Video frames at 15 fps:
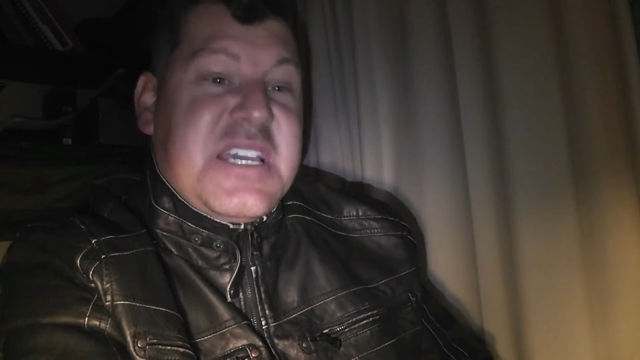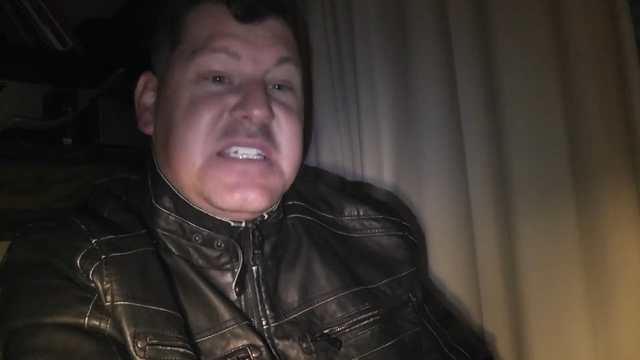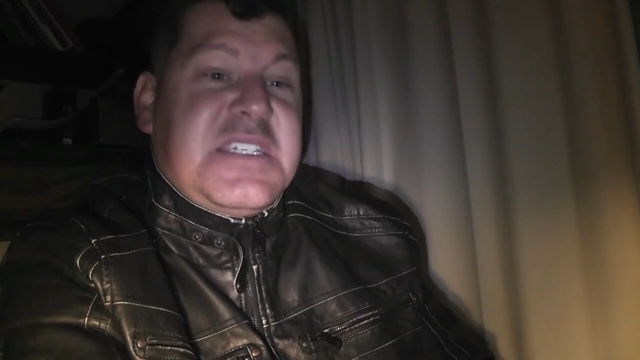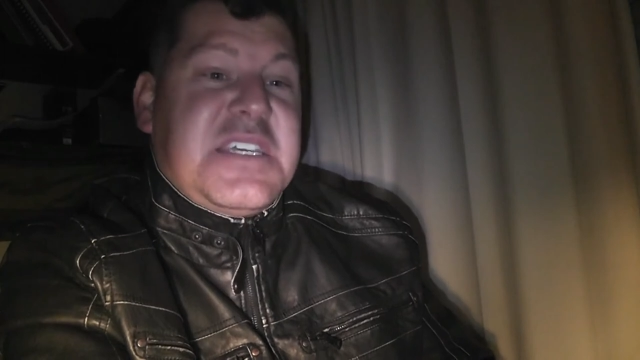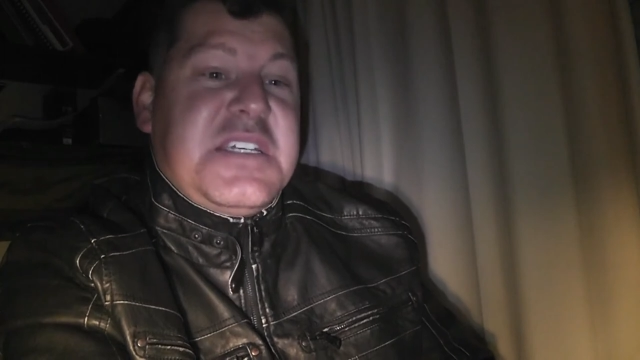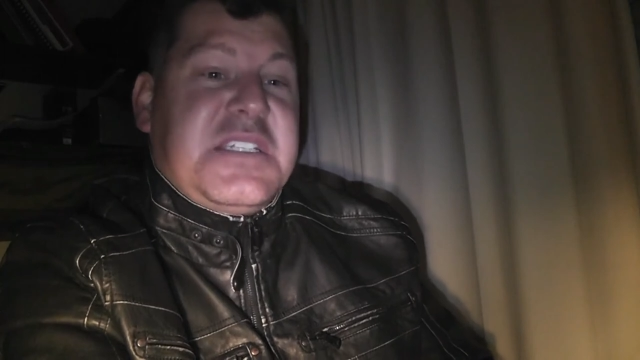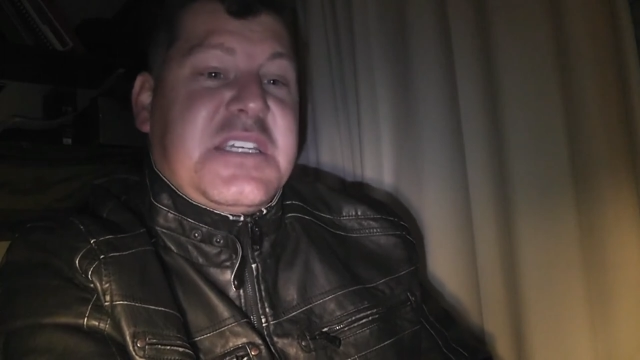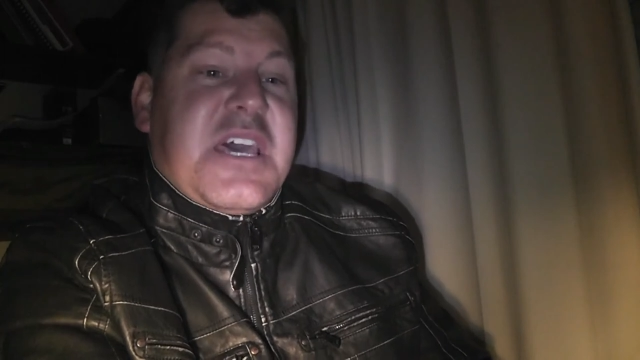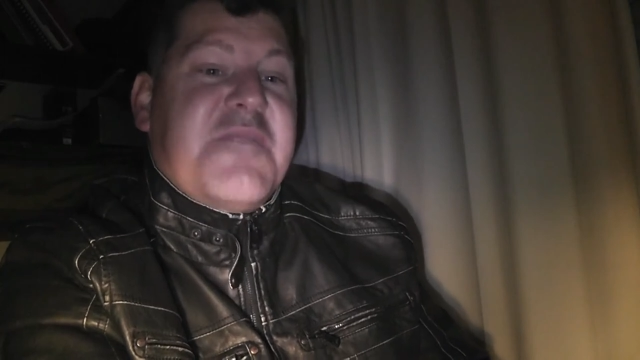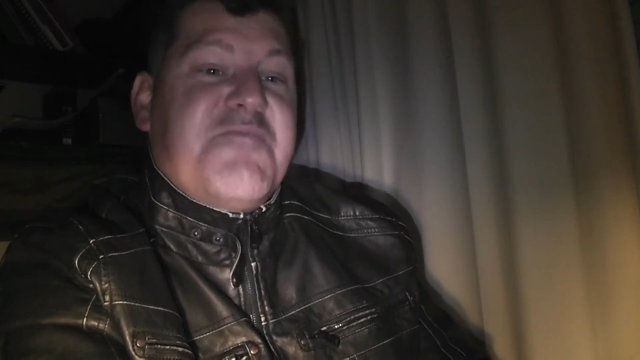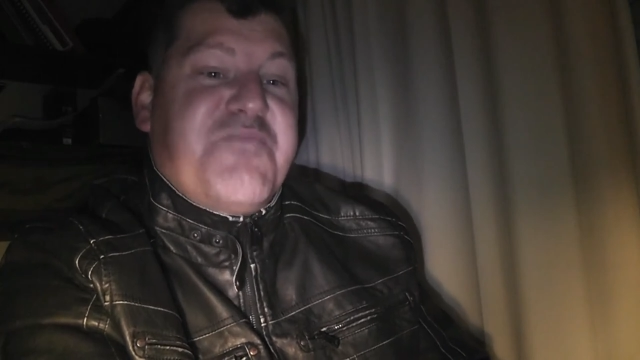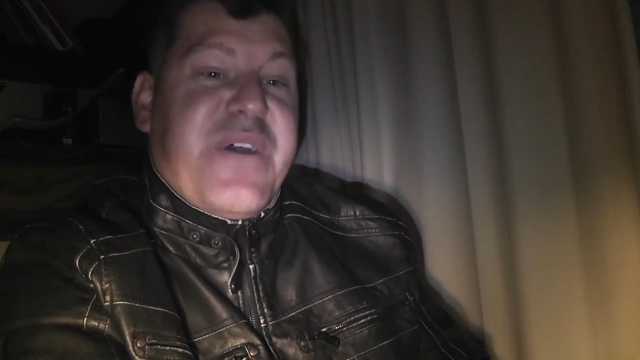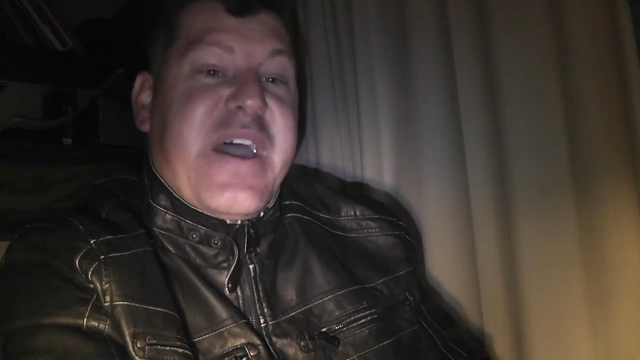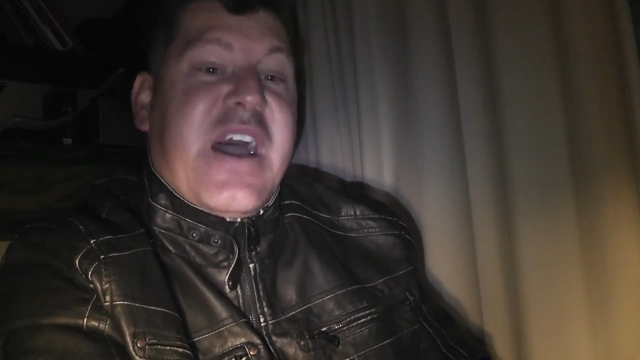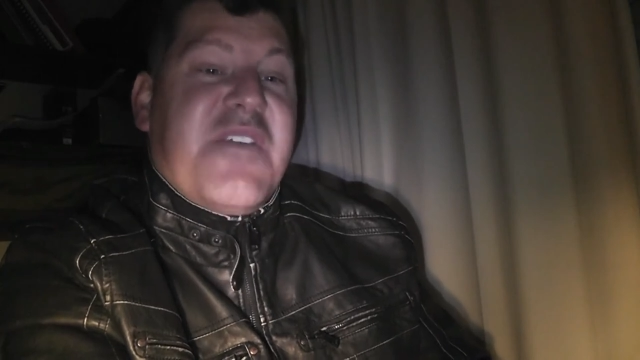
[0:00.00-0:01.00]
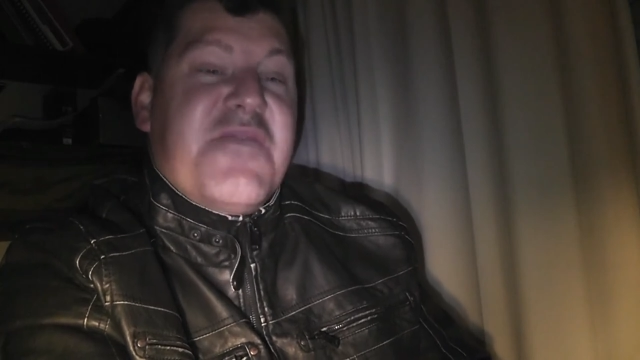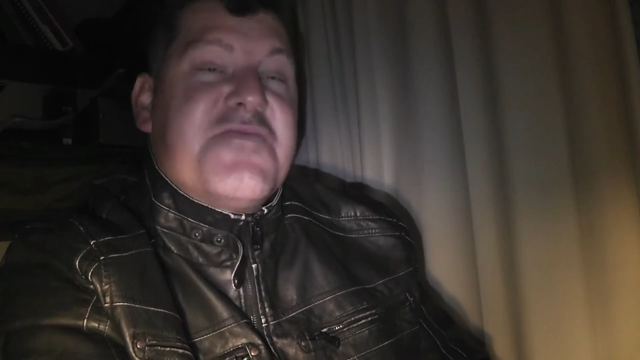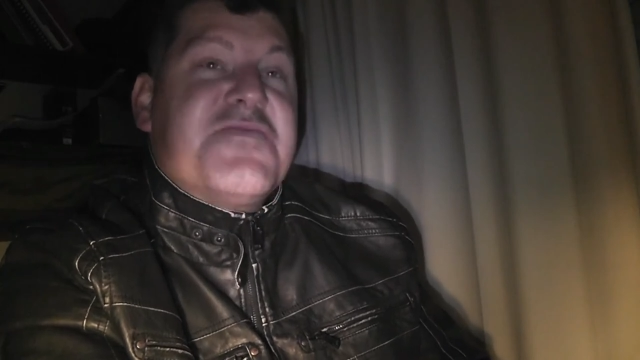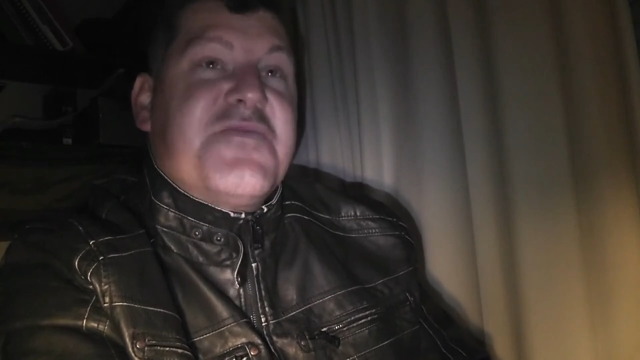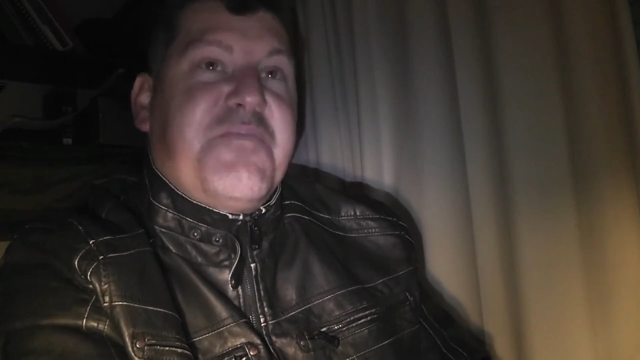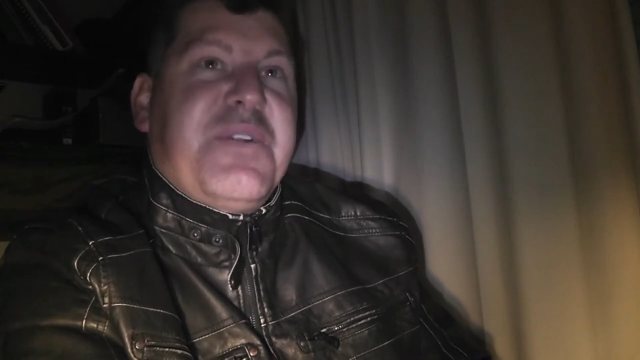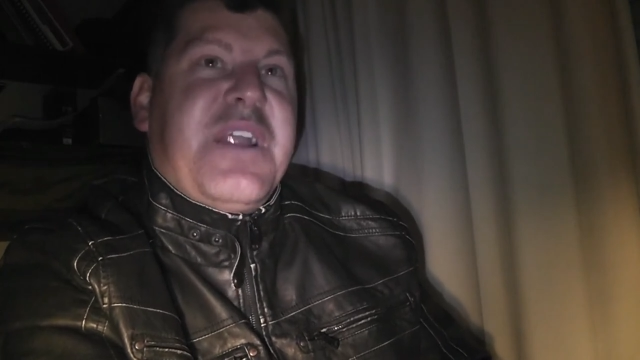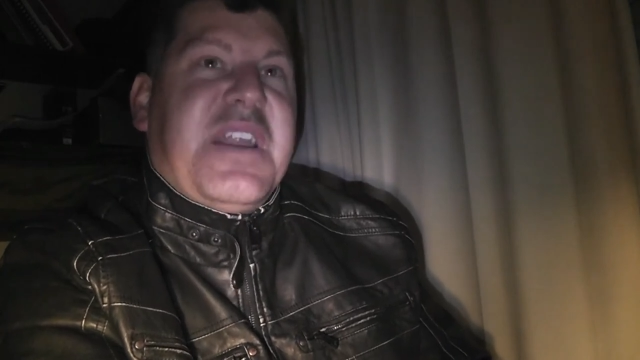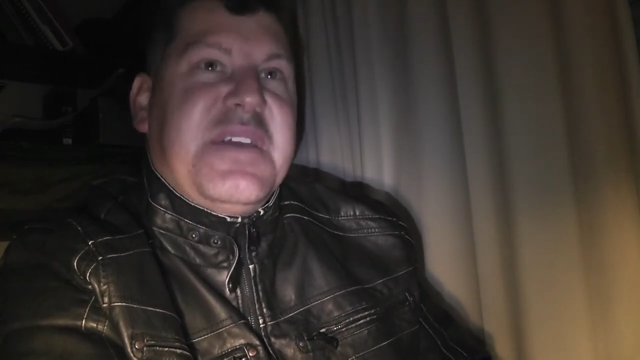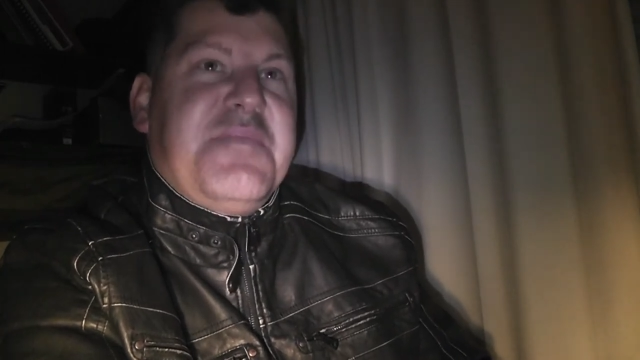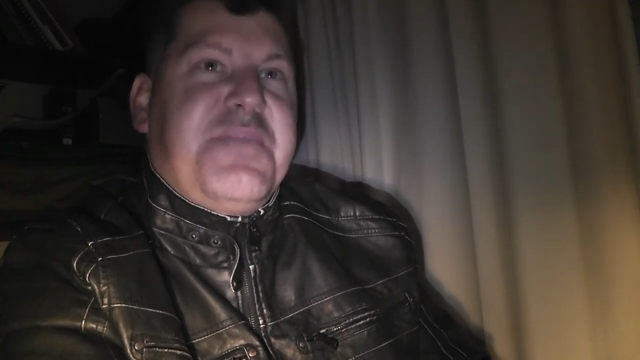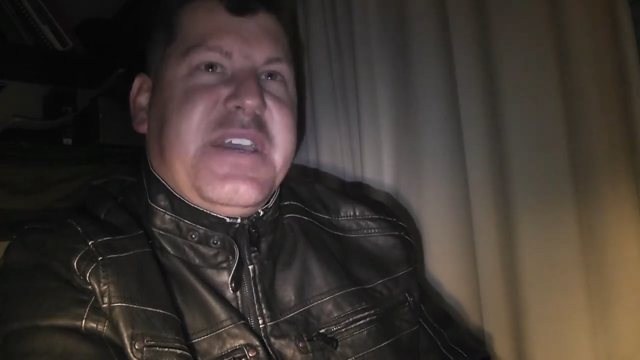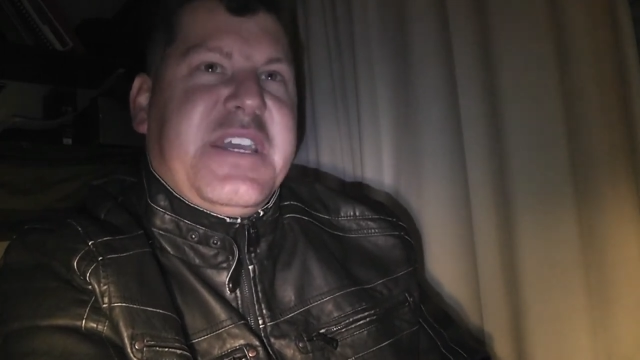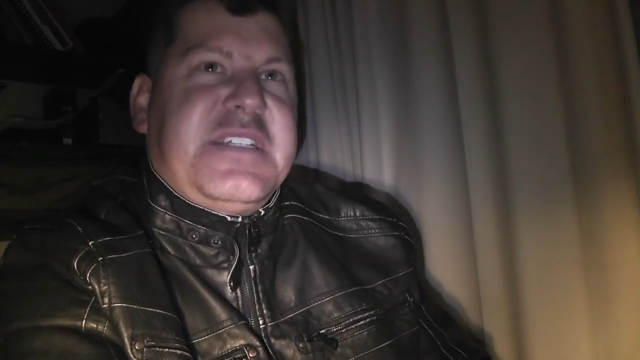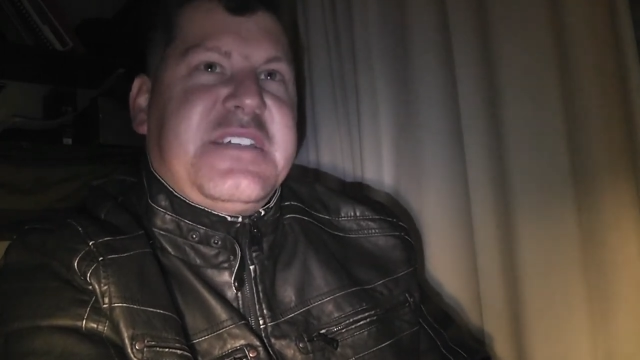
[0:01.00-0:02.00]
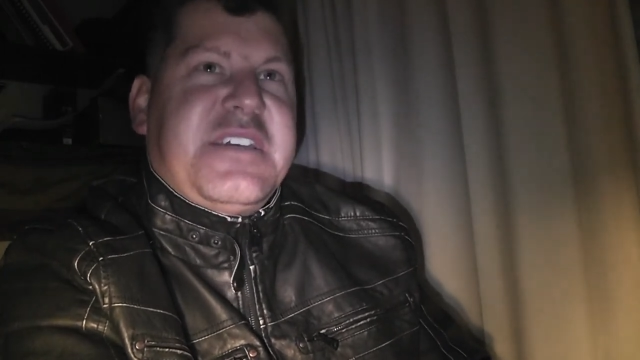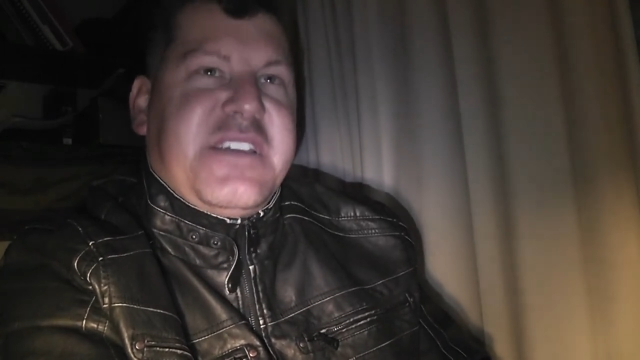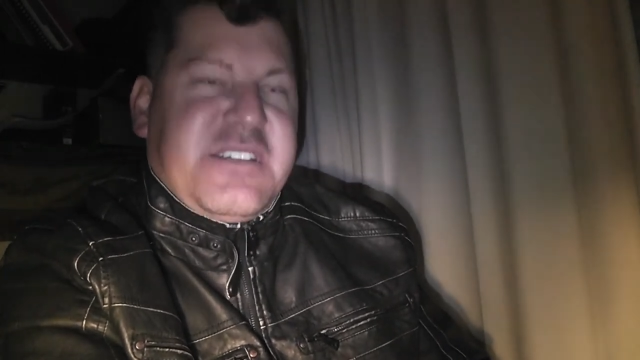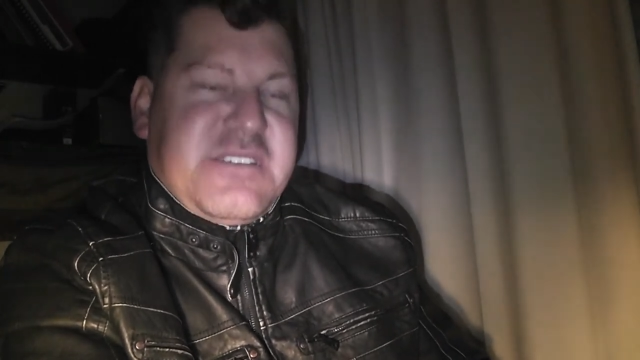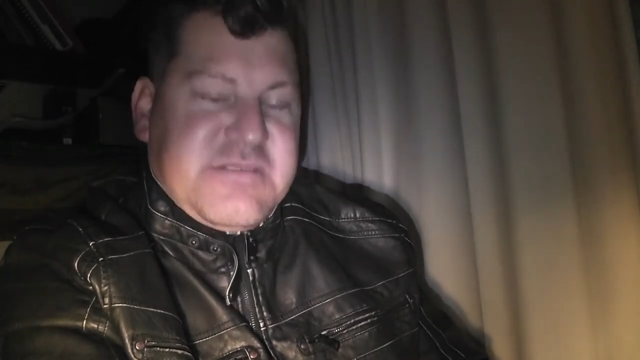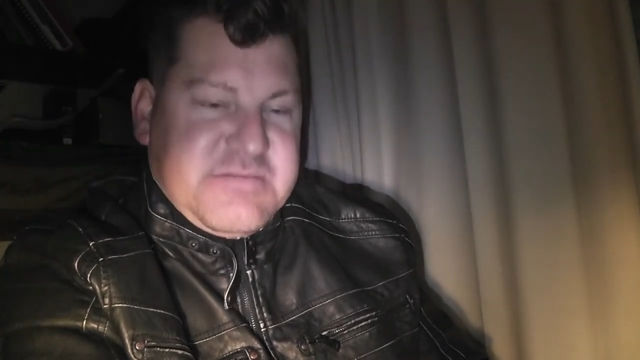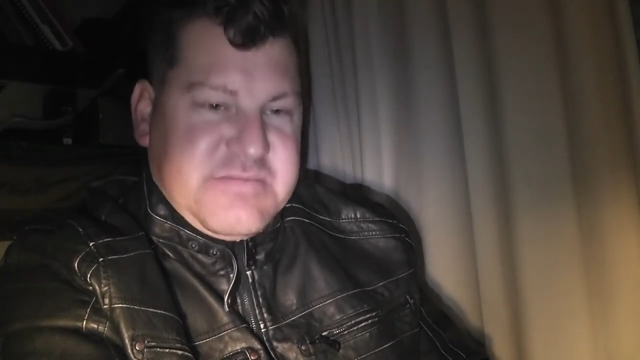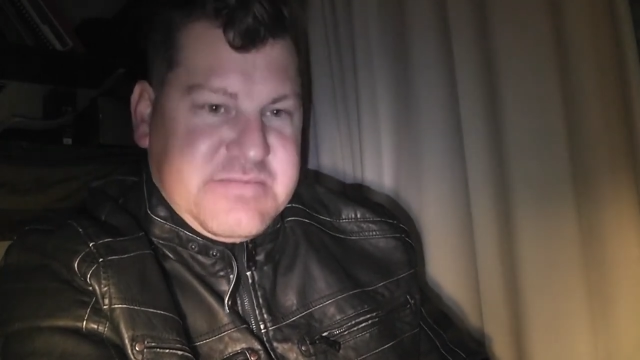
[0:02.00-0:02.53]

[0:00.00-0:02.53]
isn't about the bloody beating.